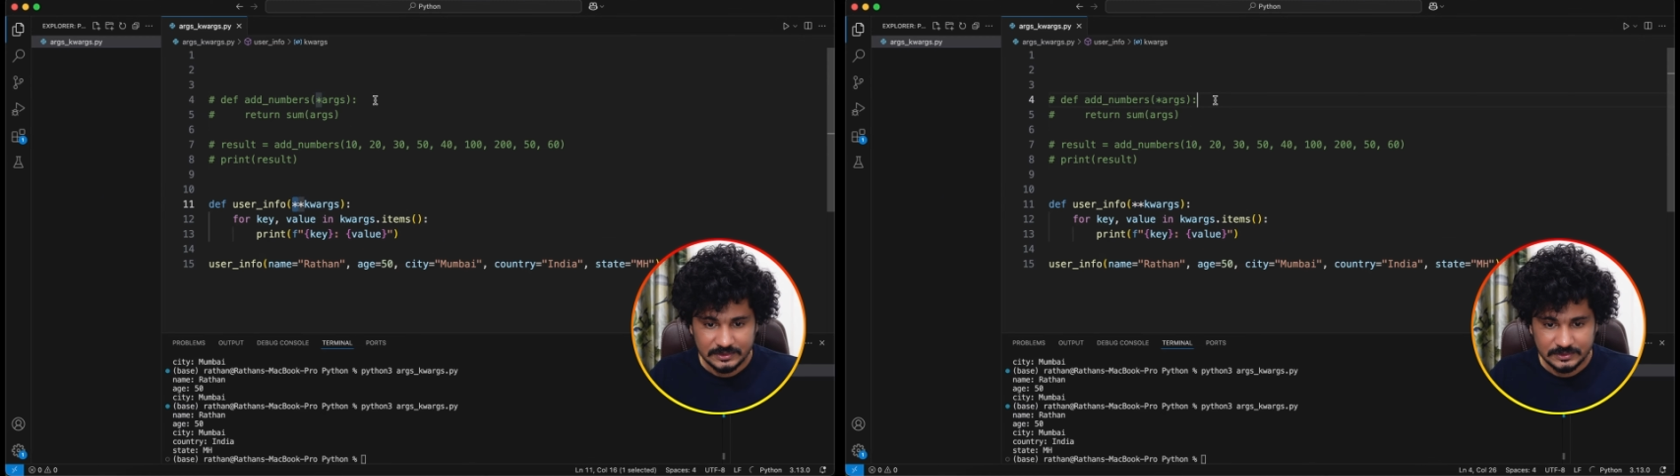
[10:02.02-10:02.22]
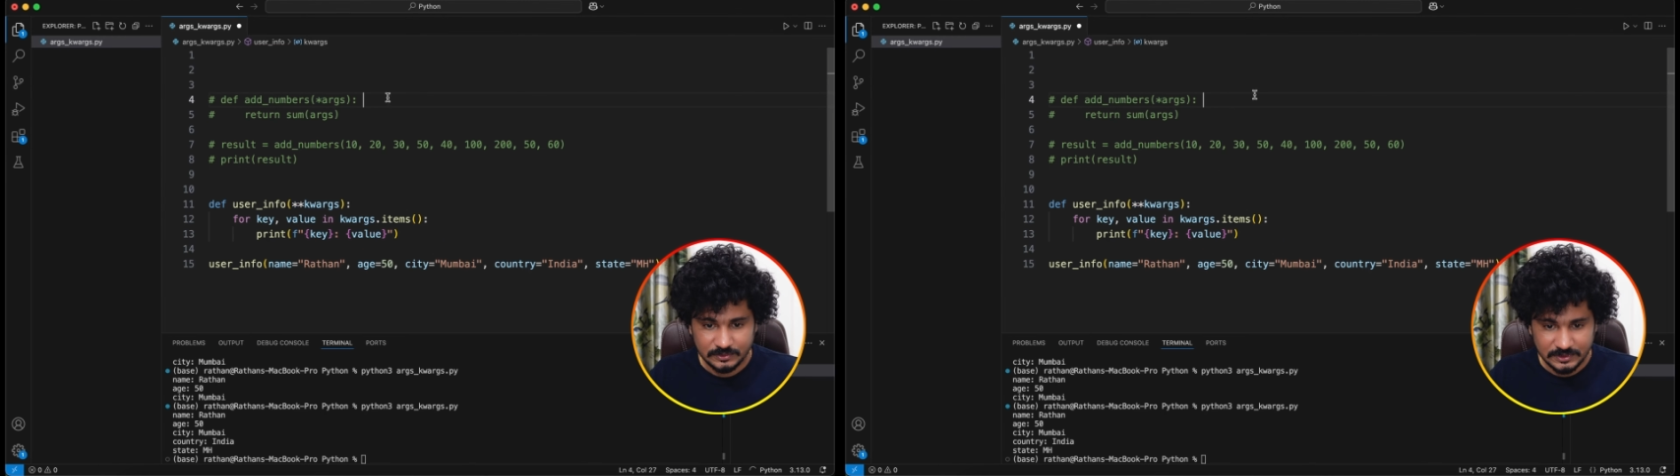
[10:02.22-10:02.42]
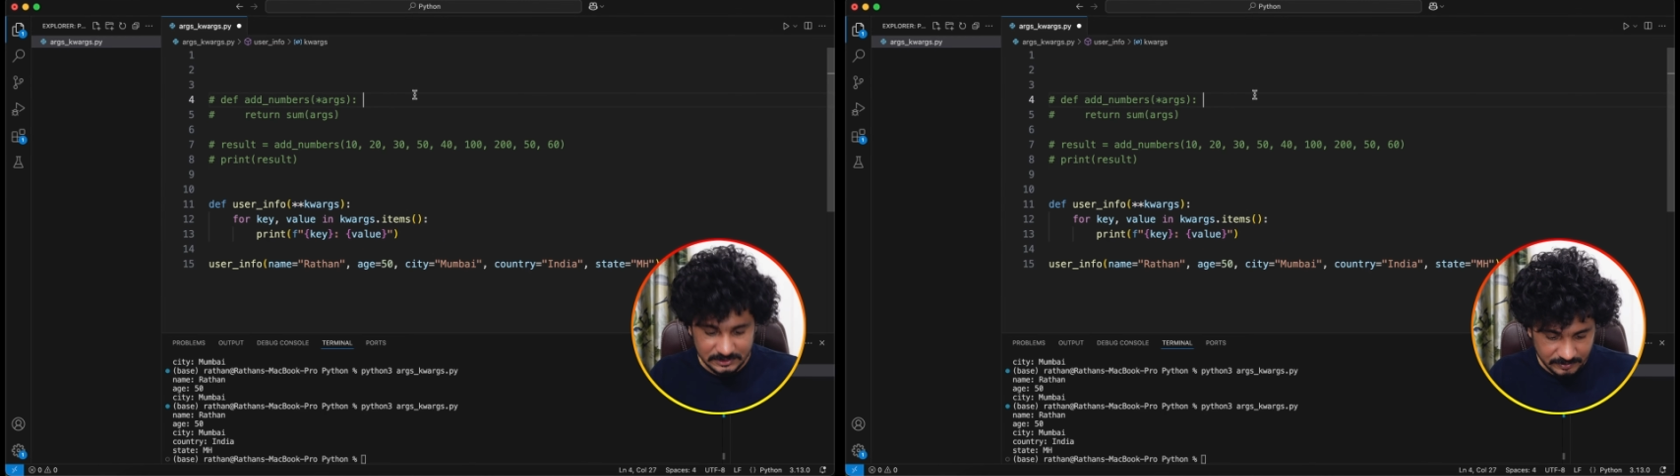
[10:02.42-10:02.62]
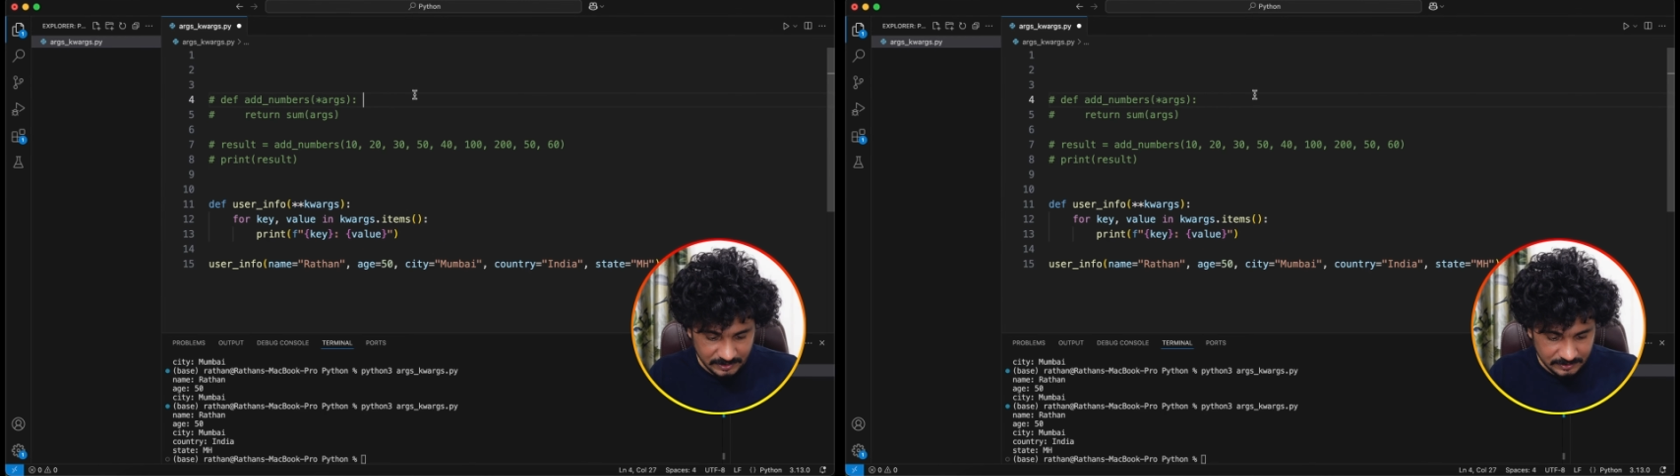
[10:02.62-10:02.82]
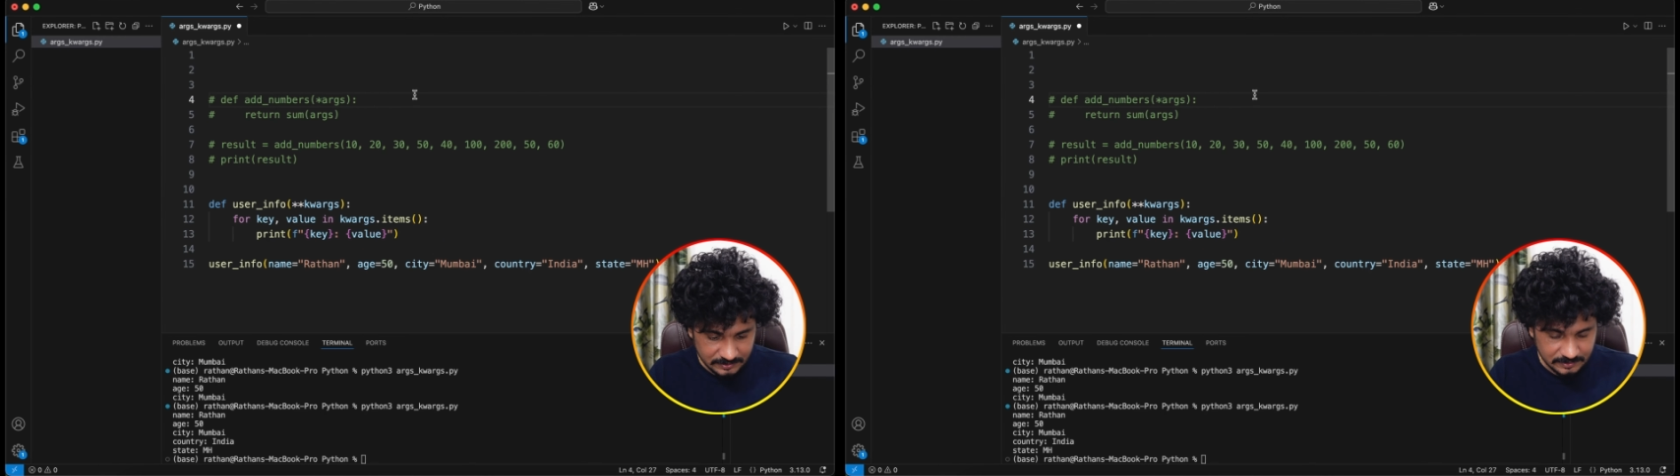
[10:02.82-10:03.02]
so this
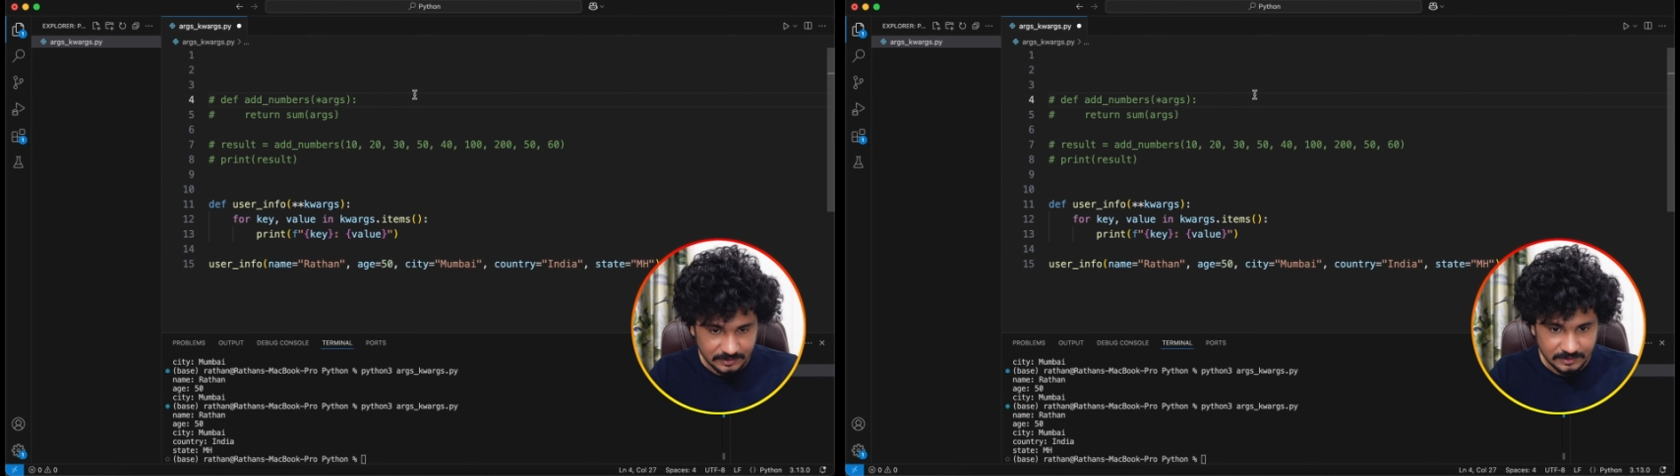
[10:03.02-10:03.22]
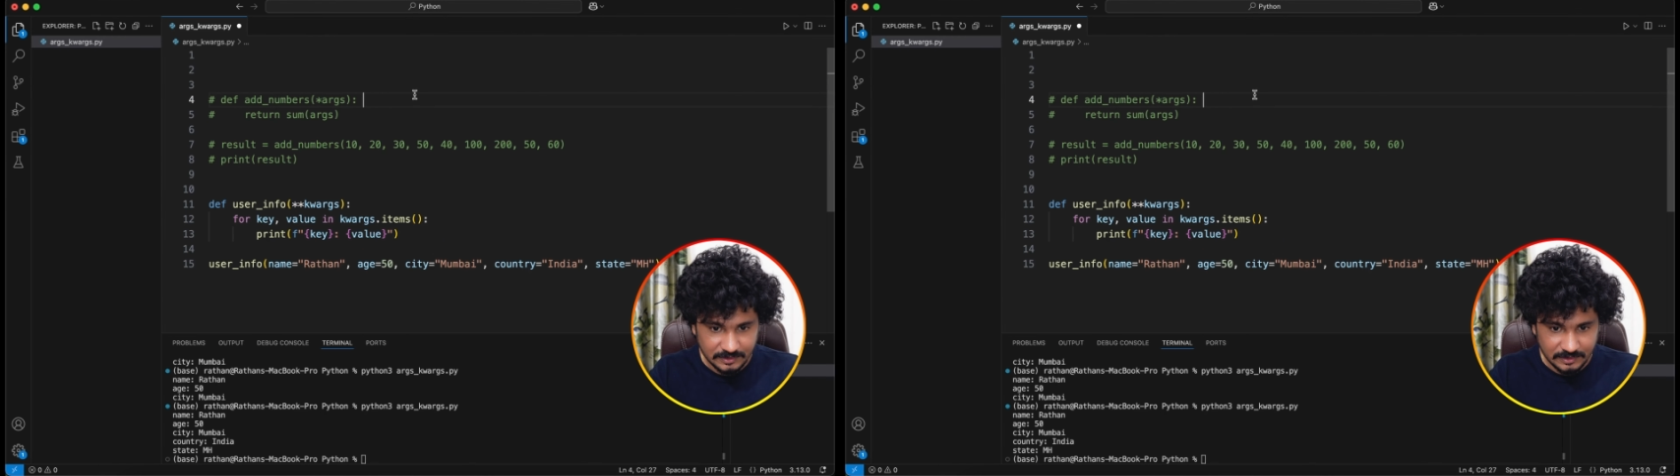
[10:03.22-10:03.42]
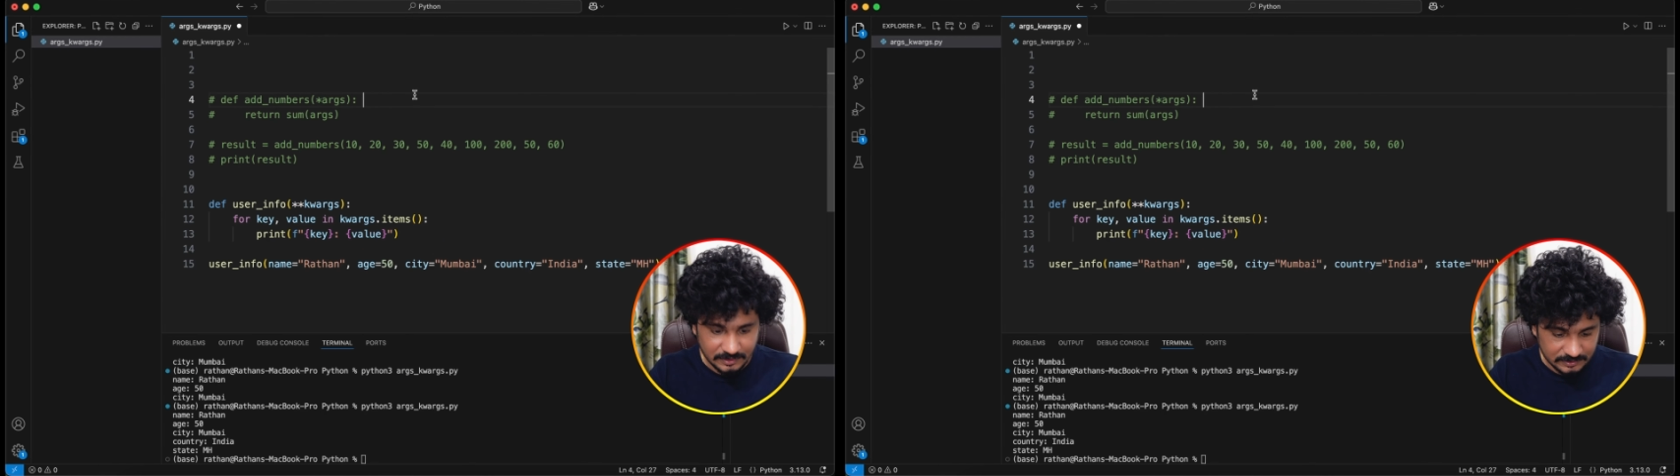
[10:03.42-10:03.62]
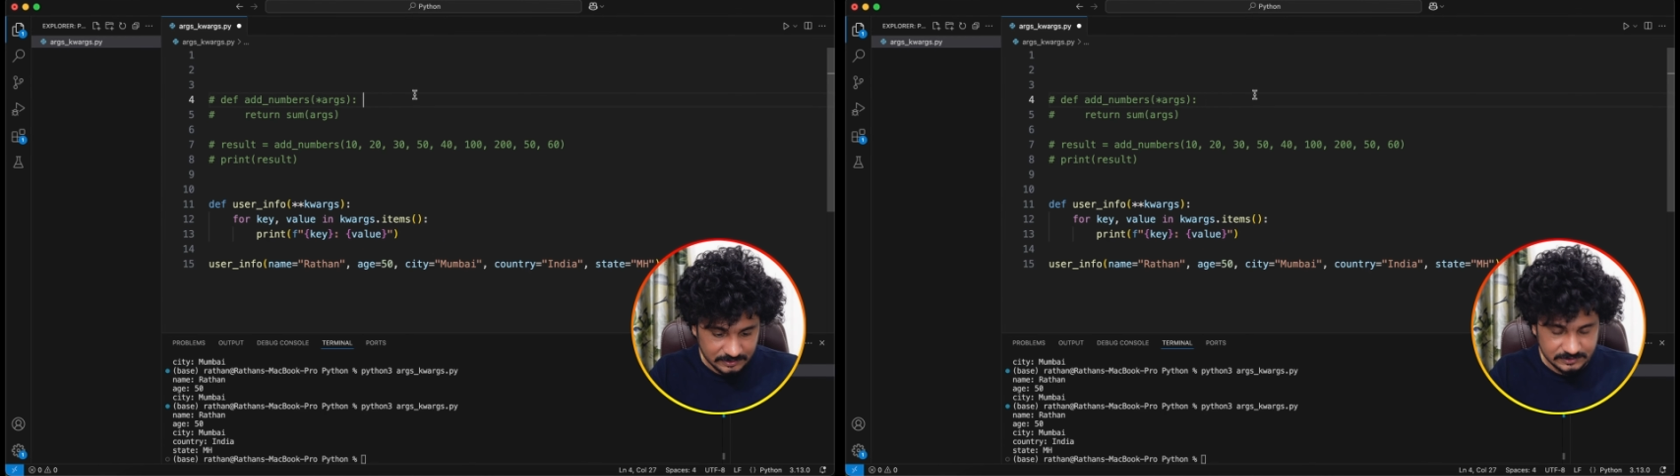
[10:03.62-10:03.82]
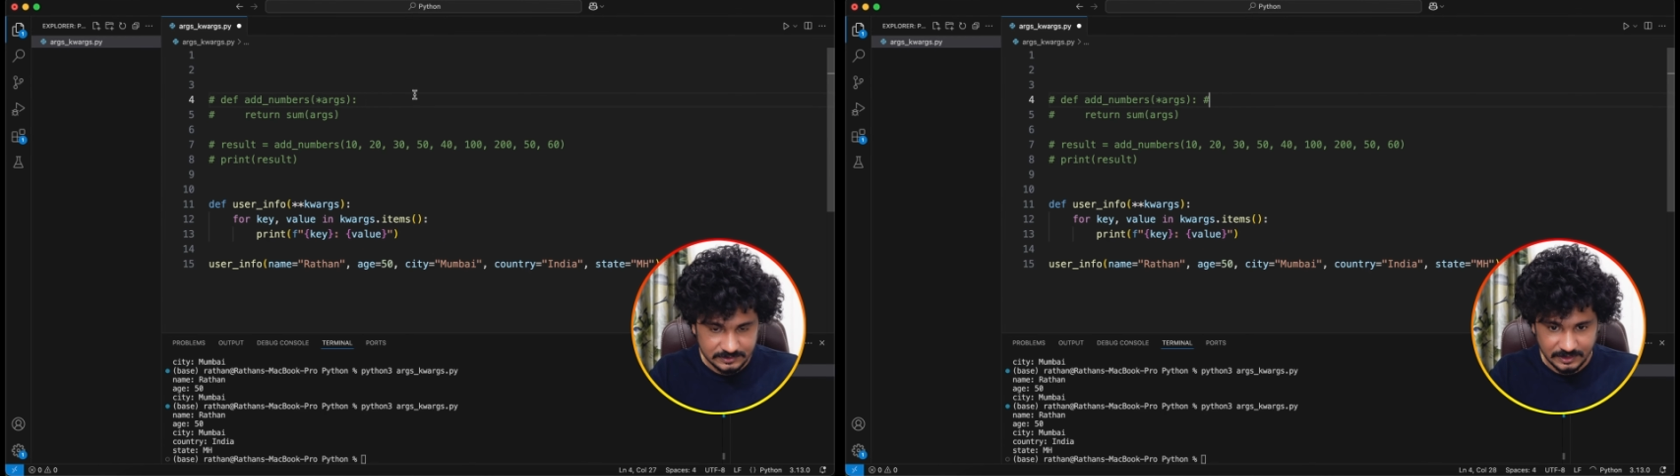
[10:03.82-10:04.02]
will
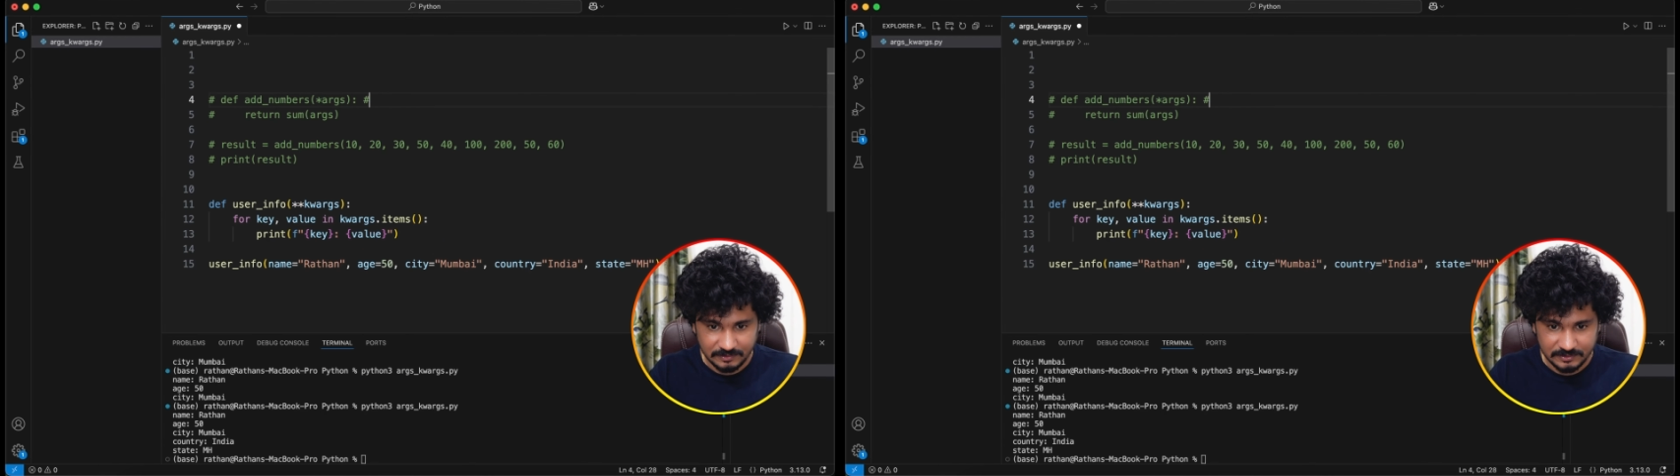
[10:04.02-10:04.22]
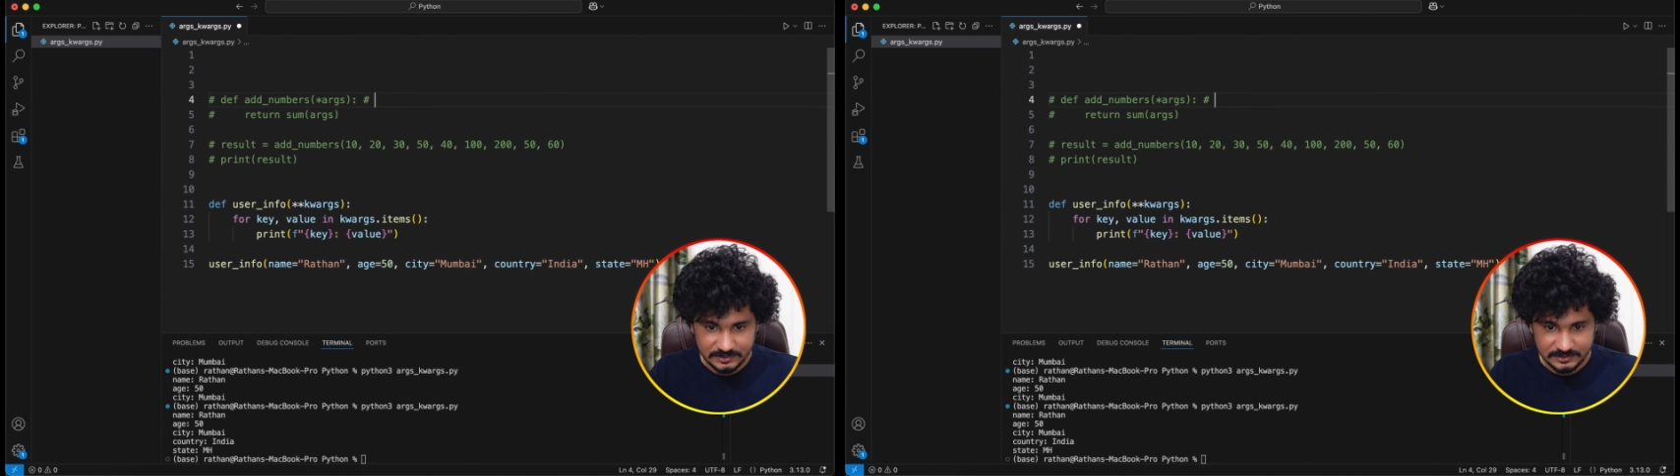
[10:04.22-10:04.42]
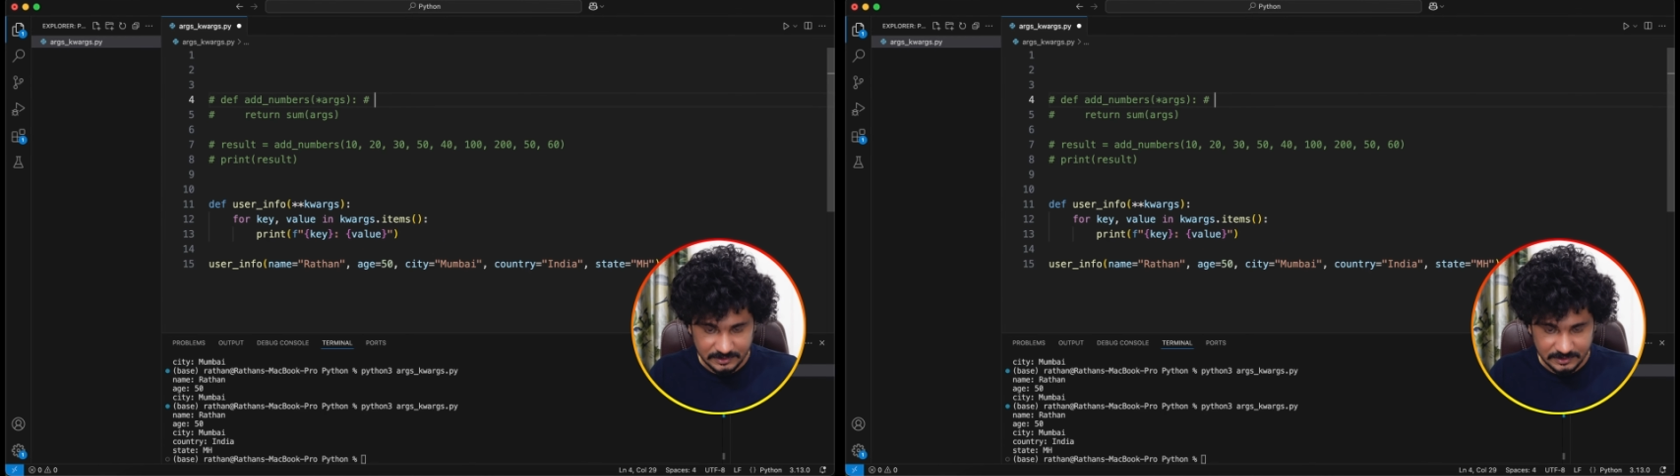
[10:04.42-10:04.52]
this I will just